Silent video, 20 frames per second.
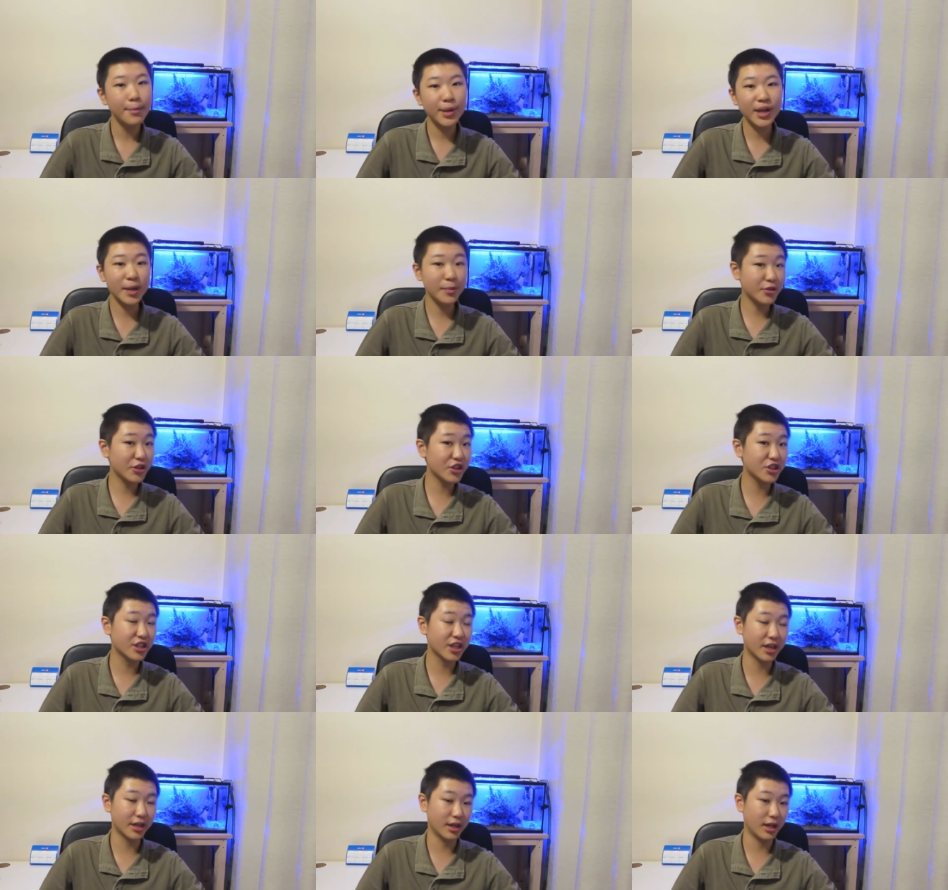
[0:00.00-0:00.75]
but I'm
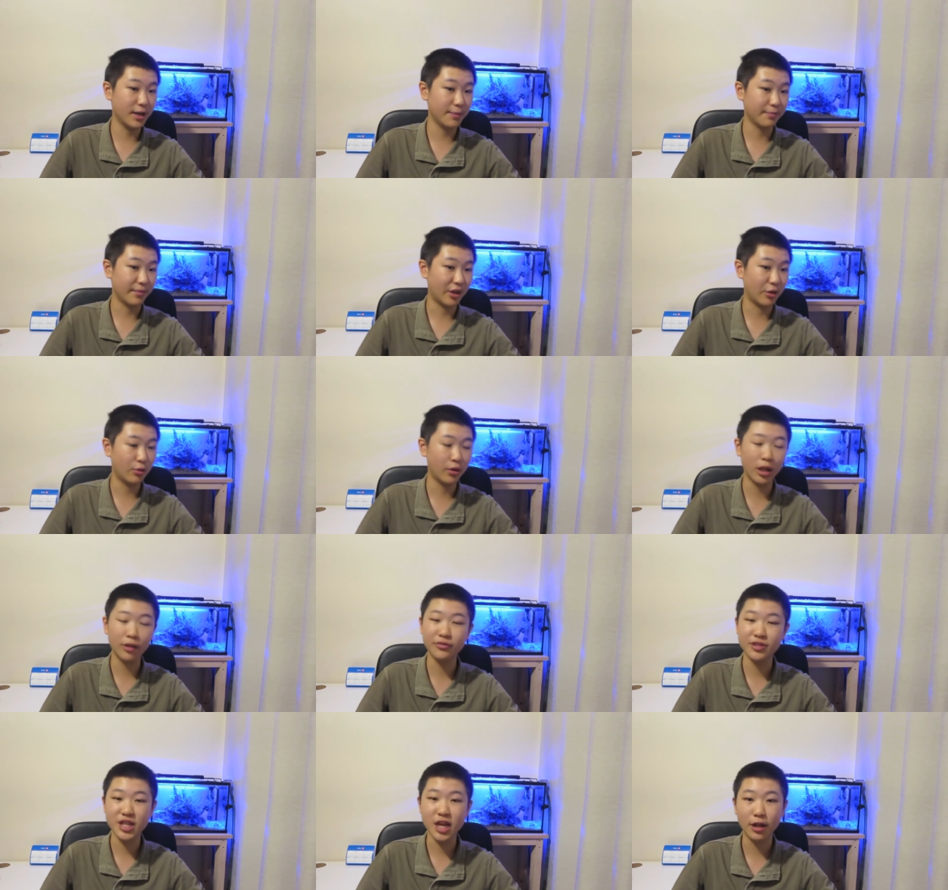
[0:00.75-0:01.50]
just gonna,
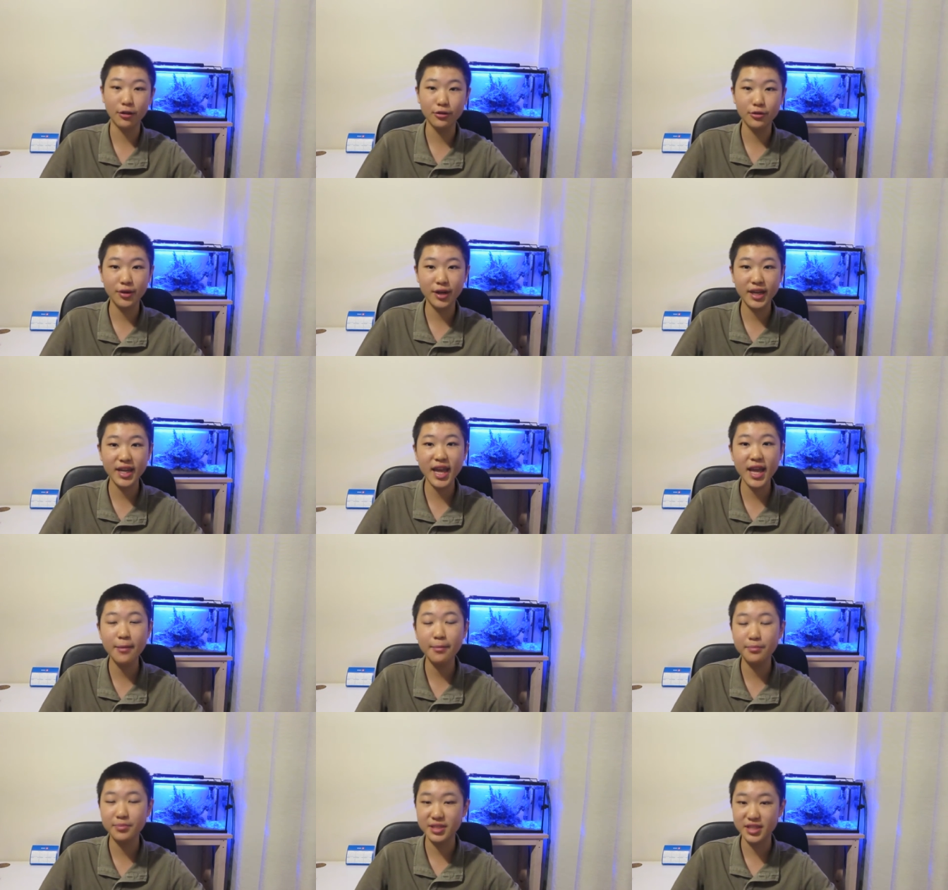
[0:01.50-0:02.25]
well, tell you
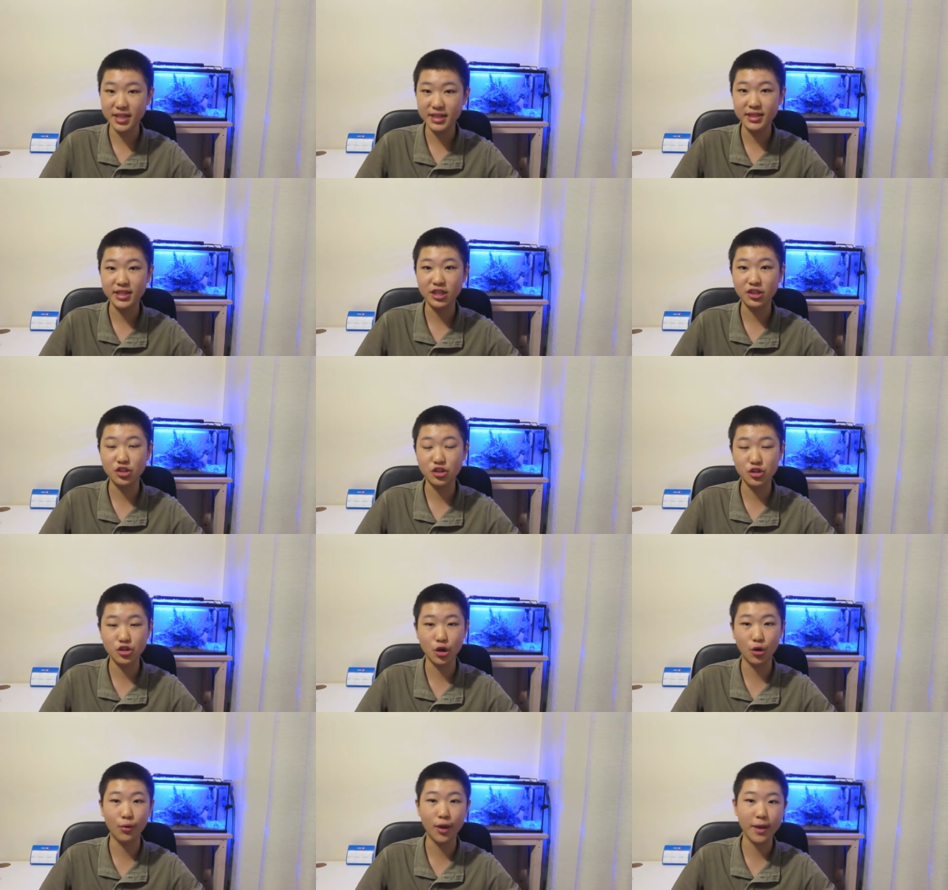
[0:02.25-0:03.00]
again since it's
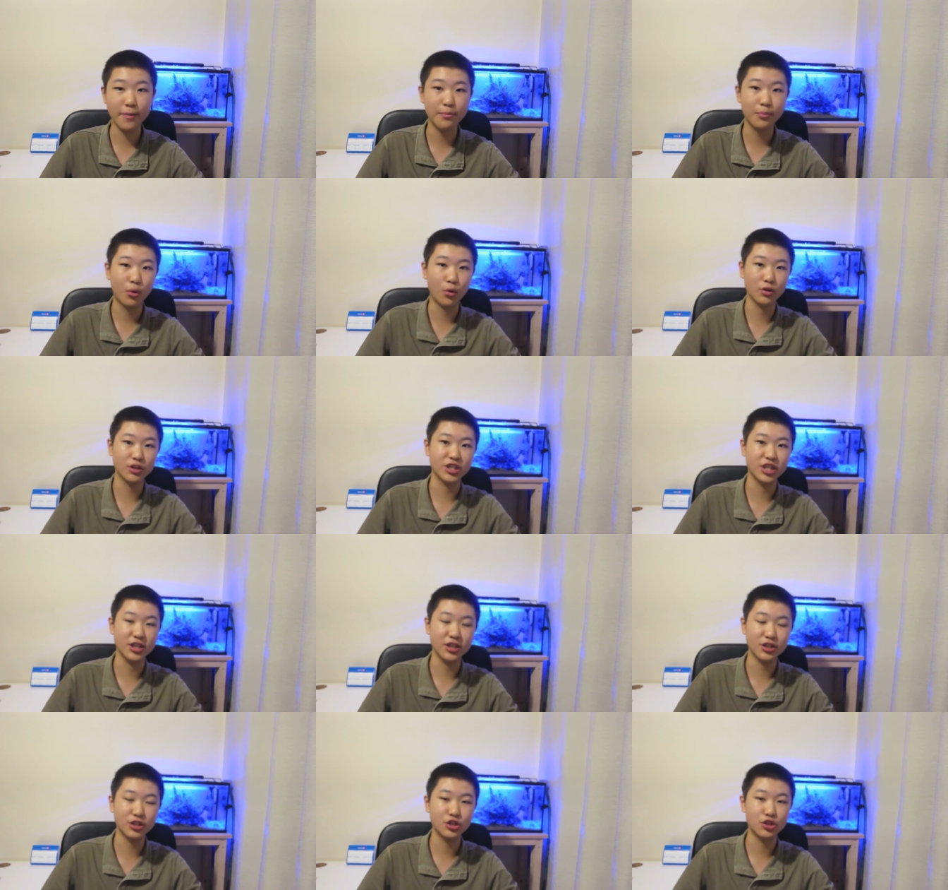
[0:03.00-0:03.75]
so
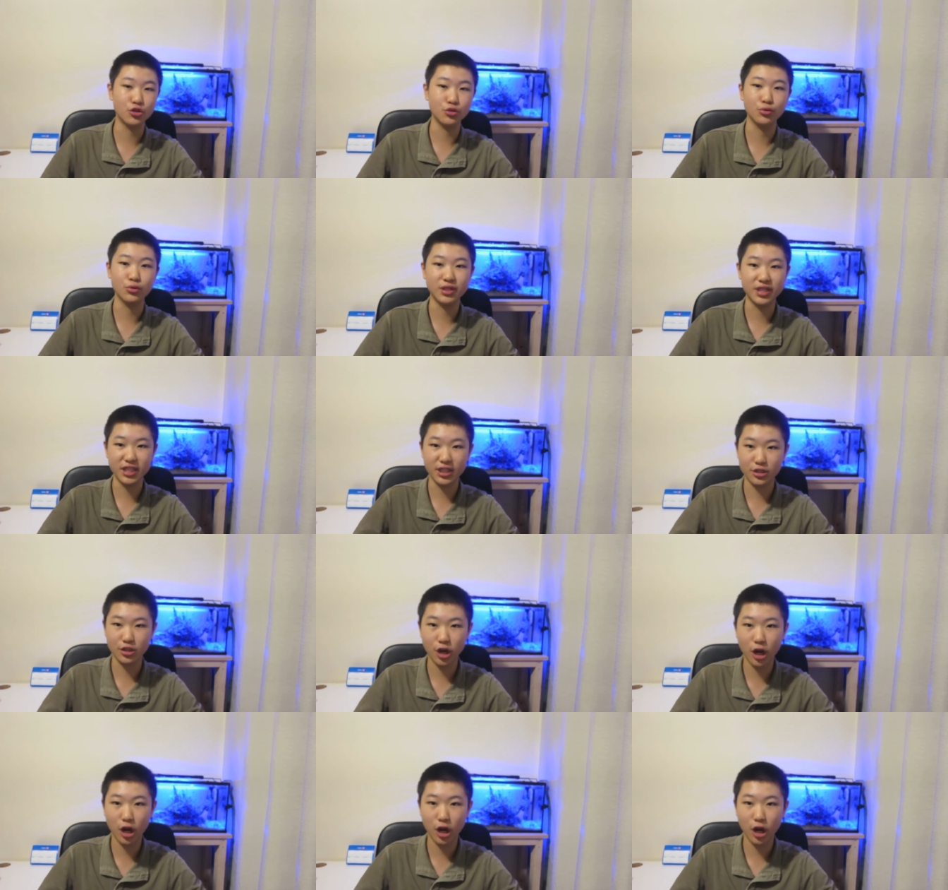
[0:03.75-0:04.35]
important to the